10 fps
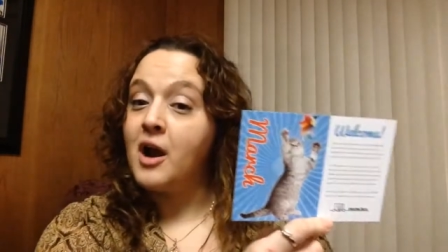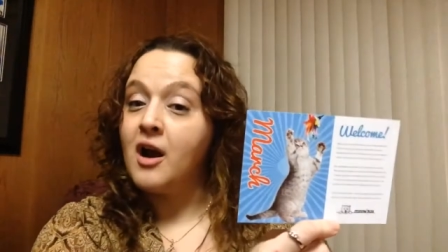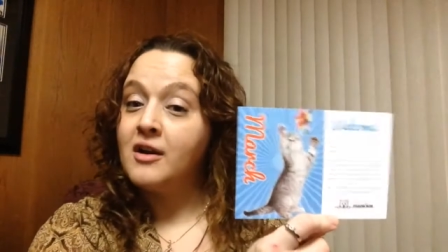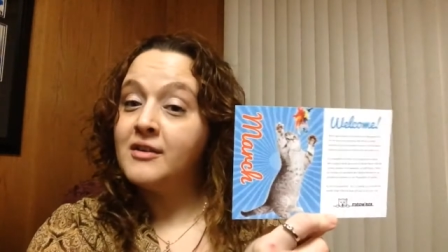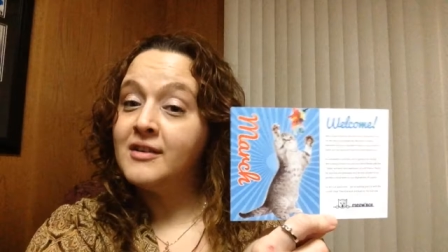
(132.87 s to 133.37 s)

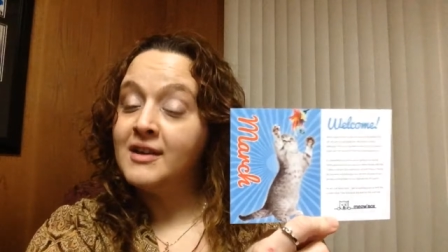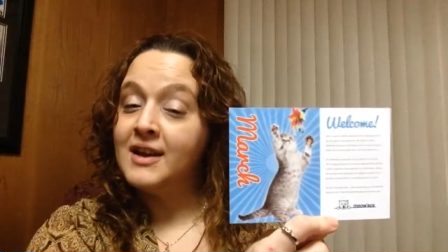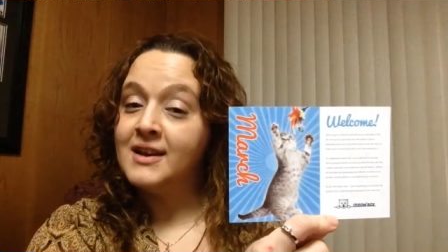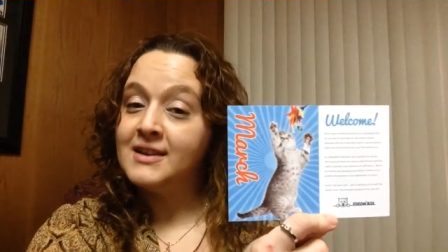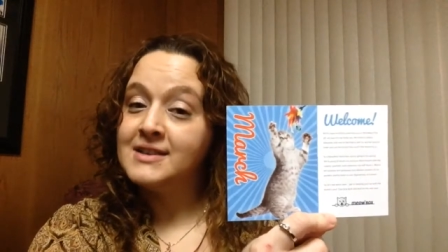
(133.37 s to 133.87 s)
card
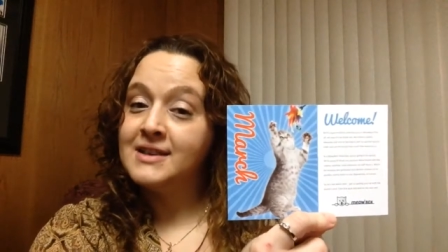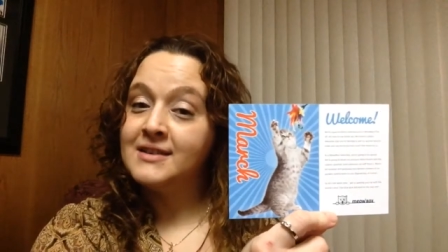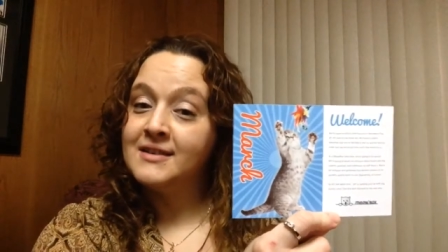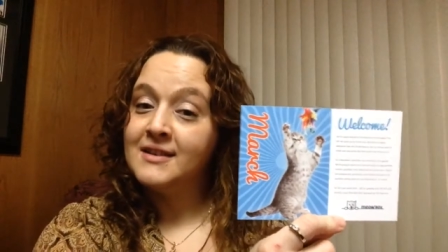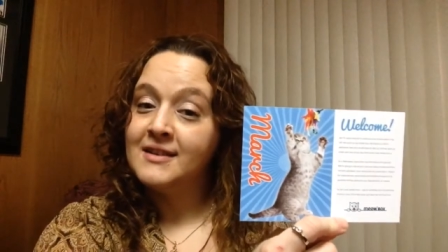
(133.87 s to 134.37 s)
in it,
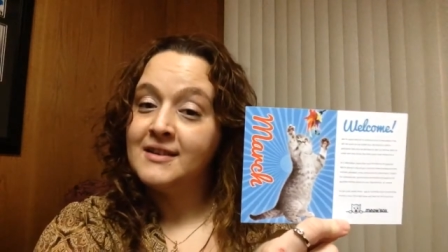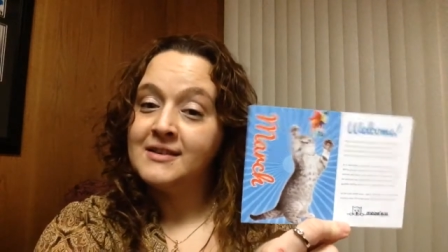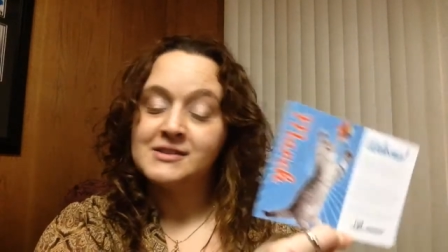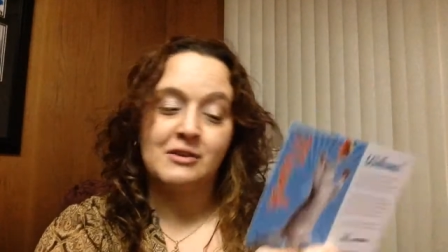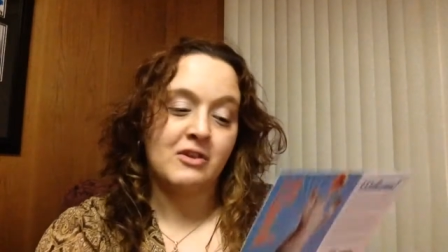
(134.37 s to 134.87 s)

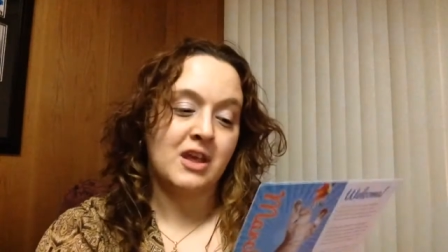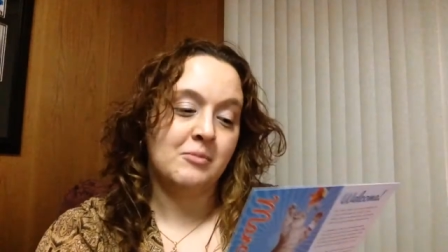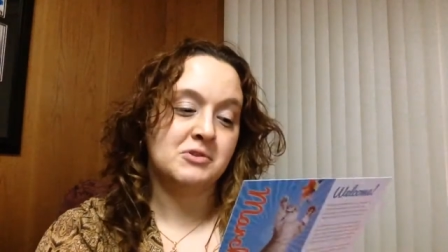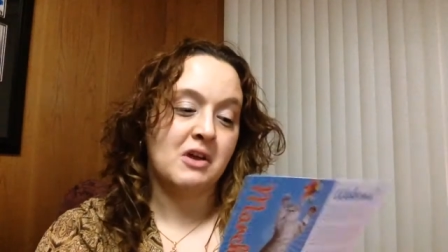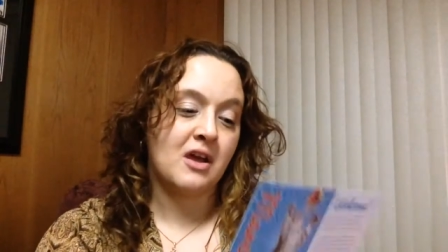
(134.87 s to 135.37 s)
so they
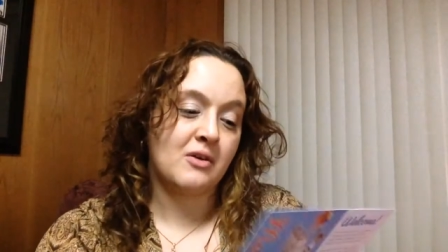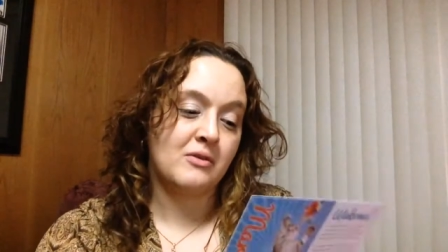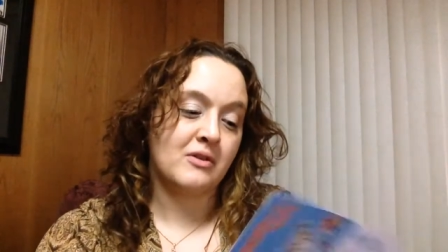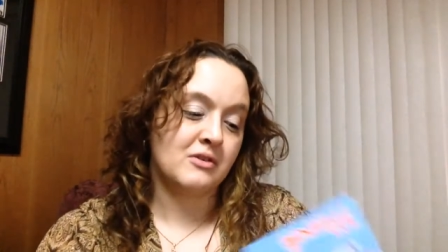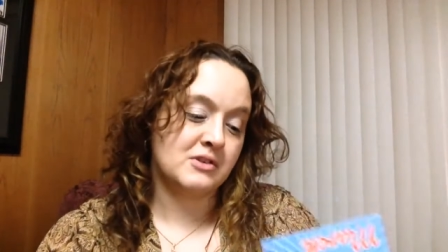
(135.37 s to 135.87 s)
keep track of who
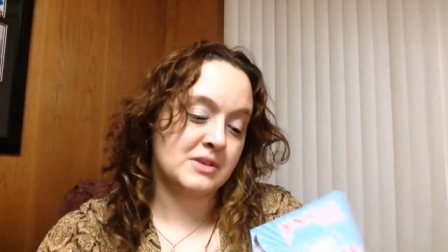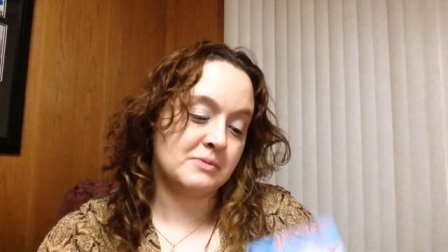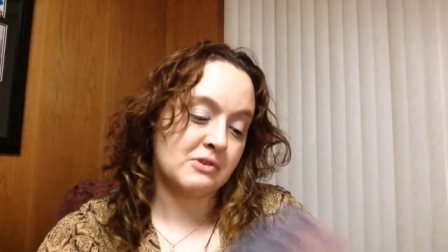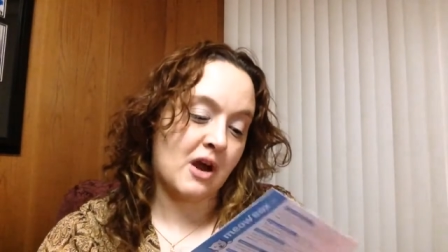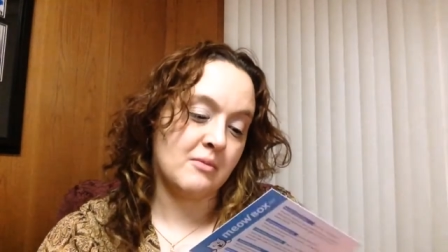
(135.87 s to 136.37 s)
their new
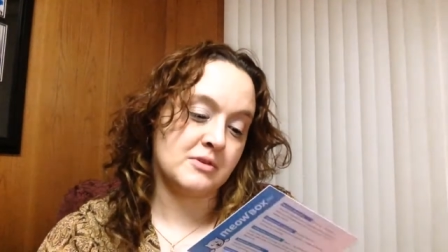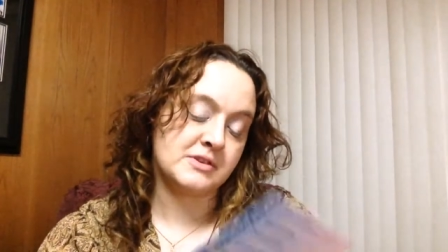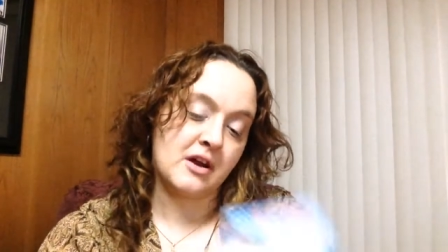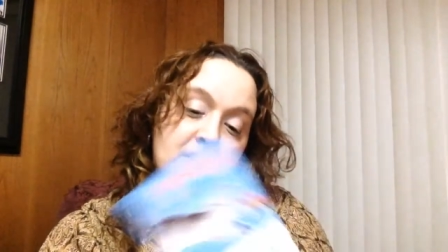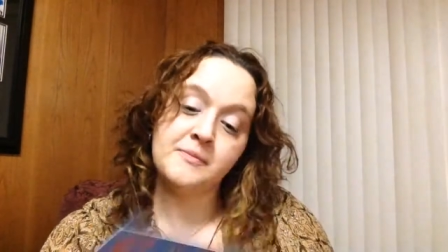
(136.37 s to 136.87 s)
subscribers
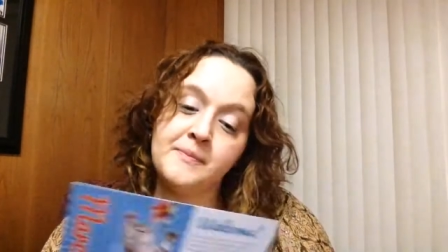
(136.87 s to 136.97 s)
are.